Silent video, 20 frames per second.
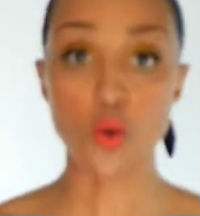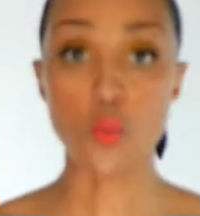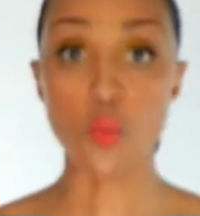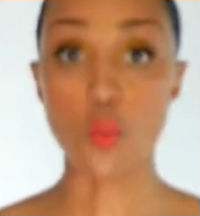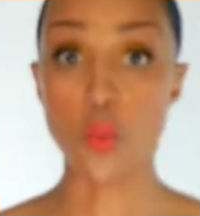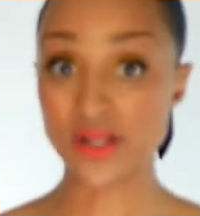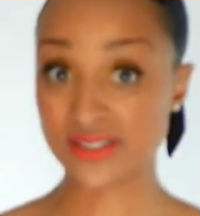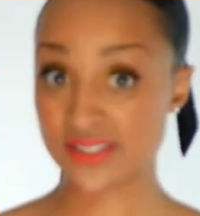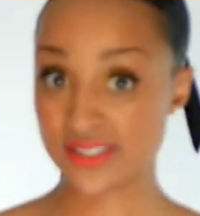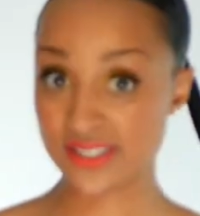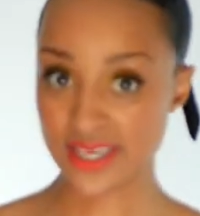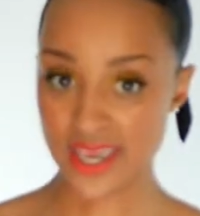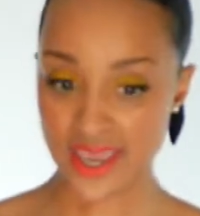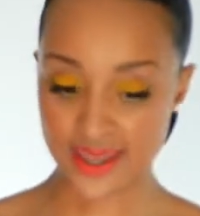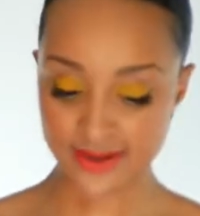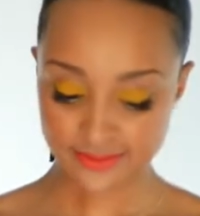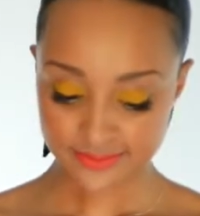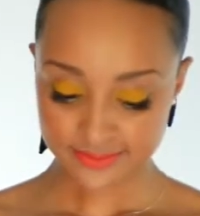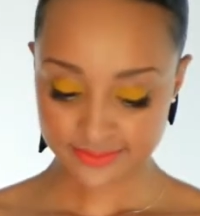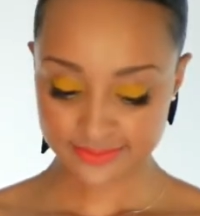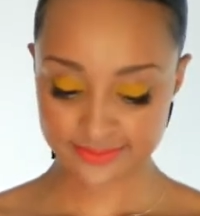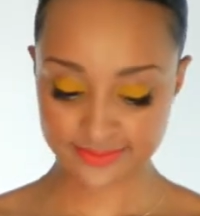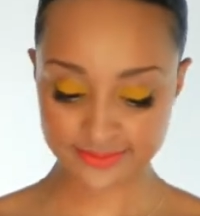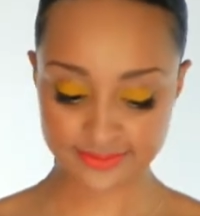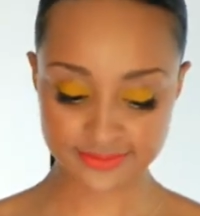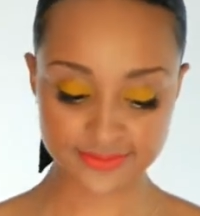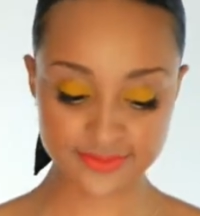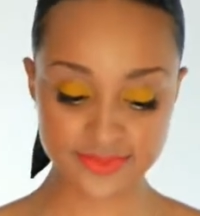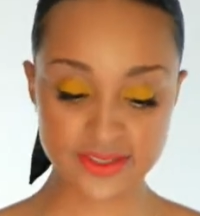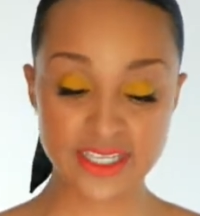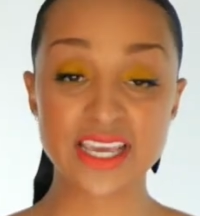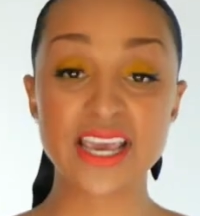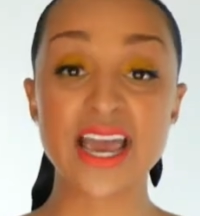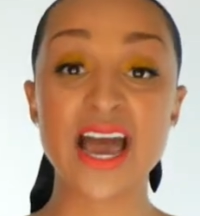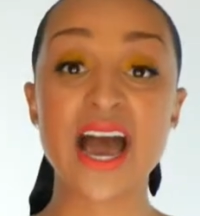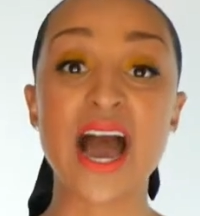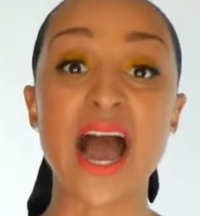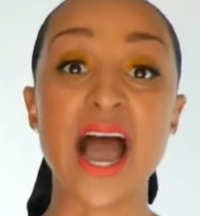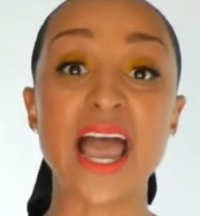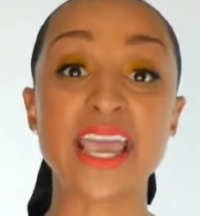once again,
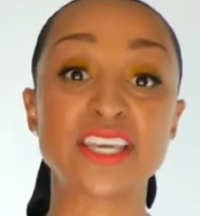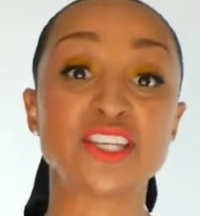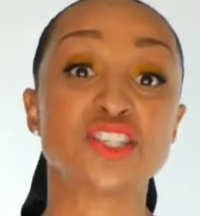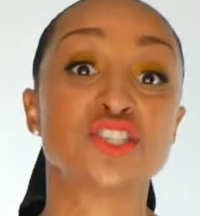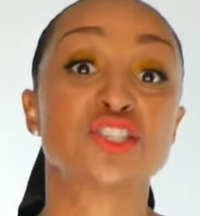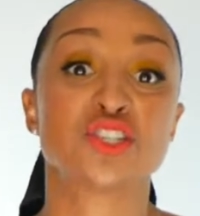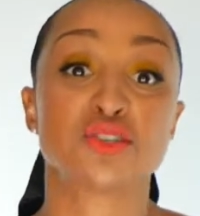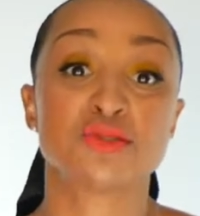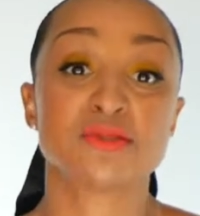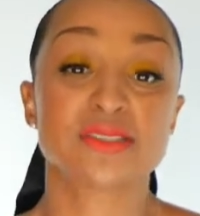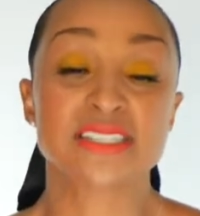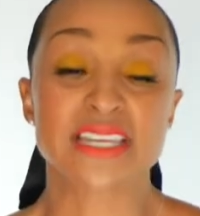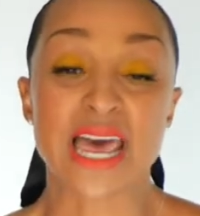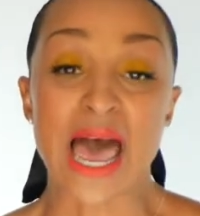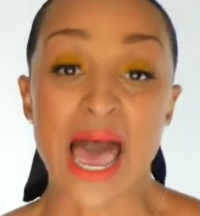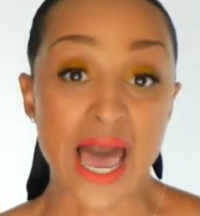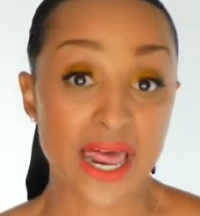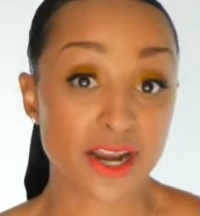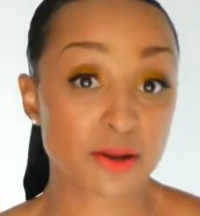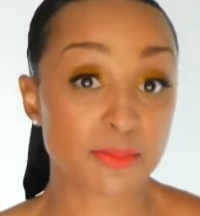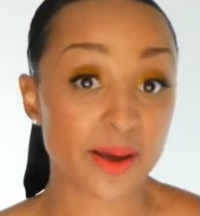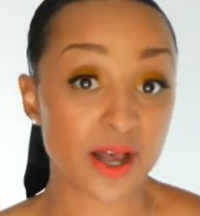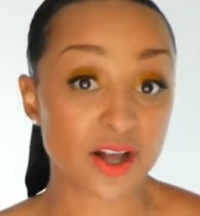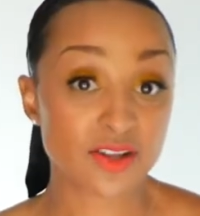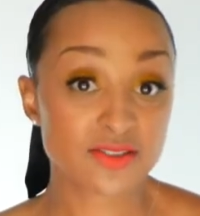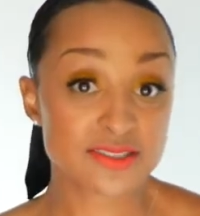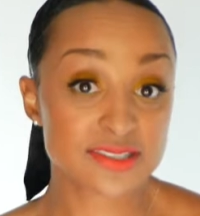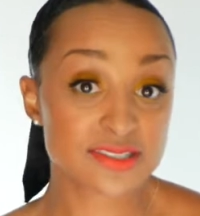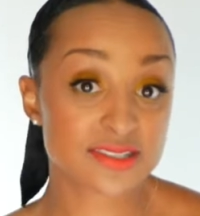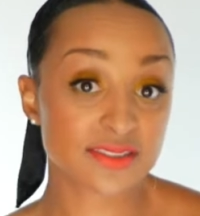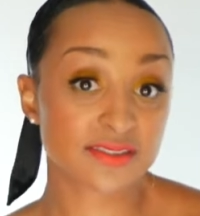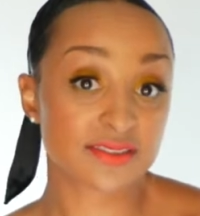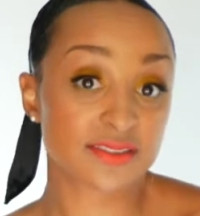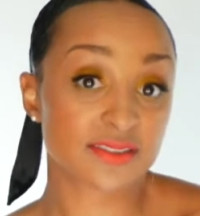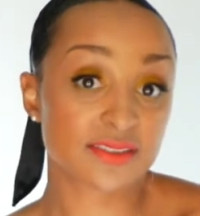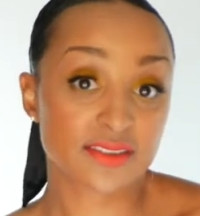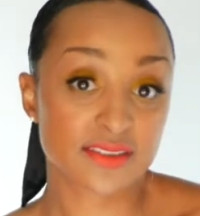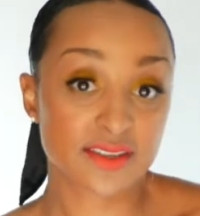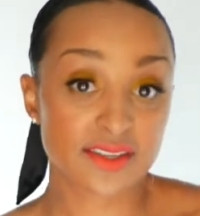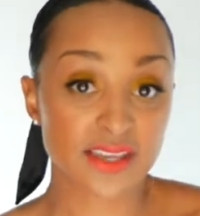I can choose to add a belt,
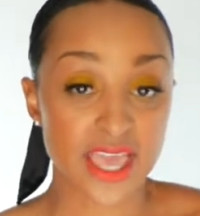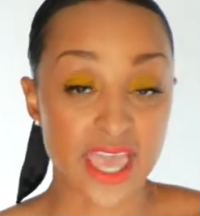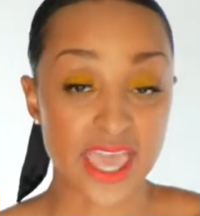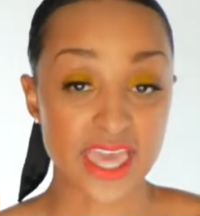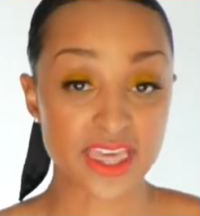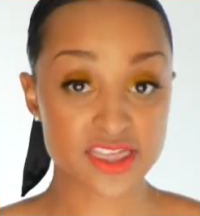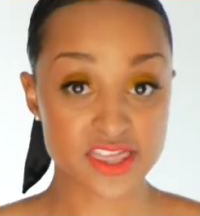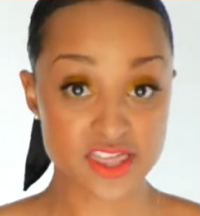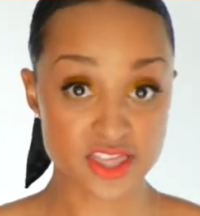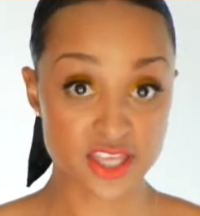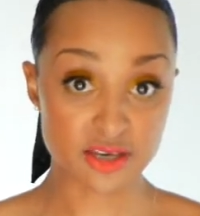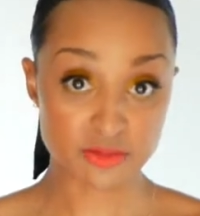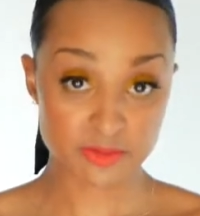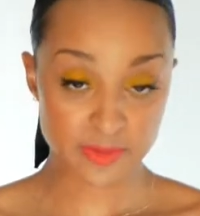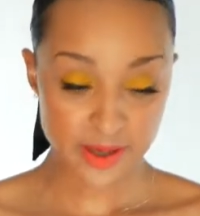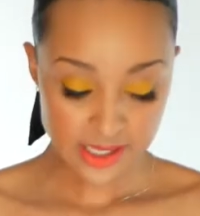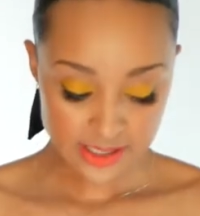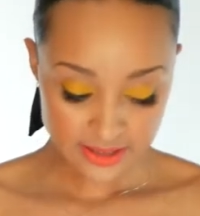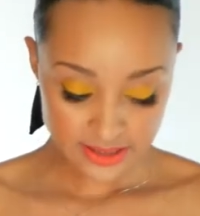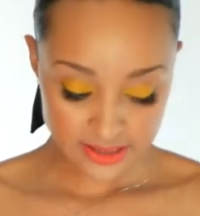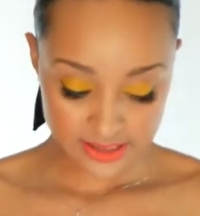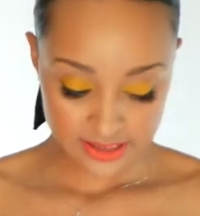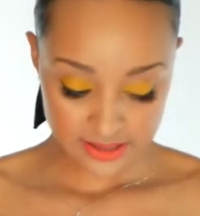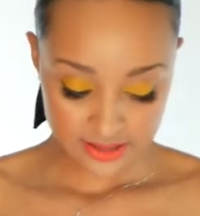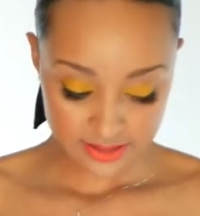a thin belt.